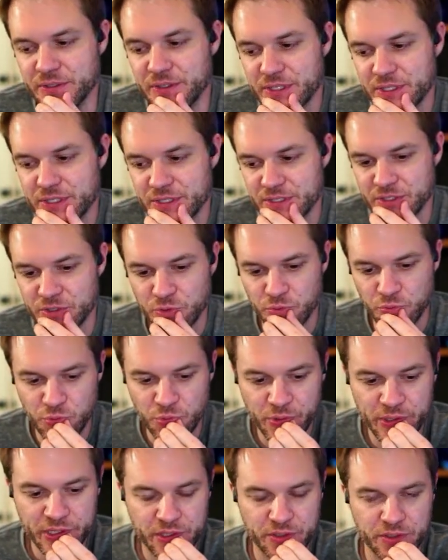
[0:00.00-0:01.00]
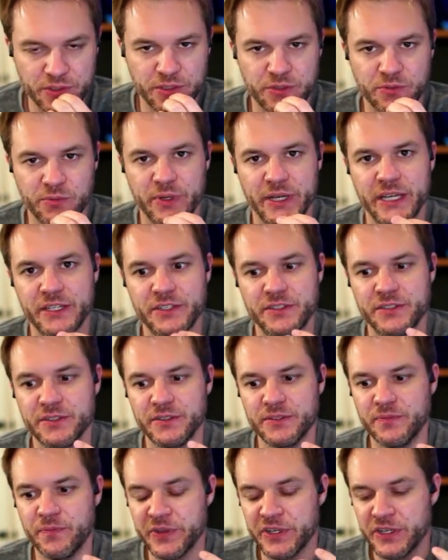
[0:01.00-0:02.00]
This is a real good way
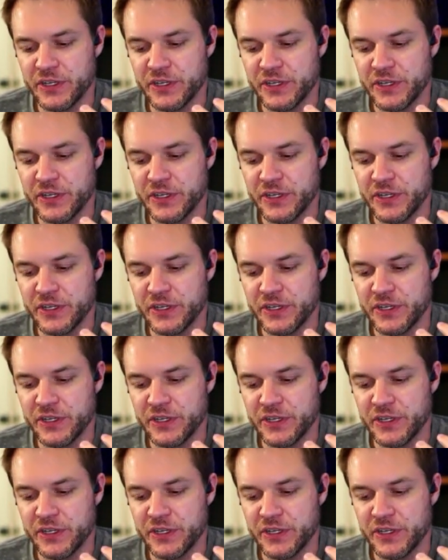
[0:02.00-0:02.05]
to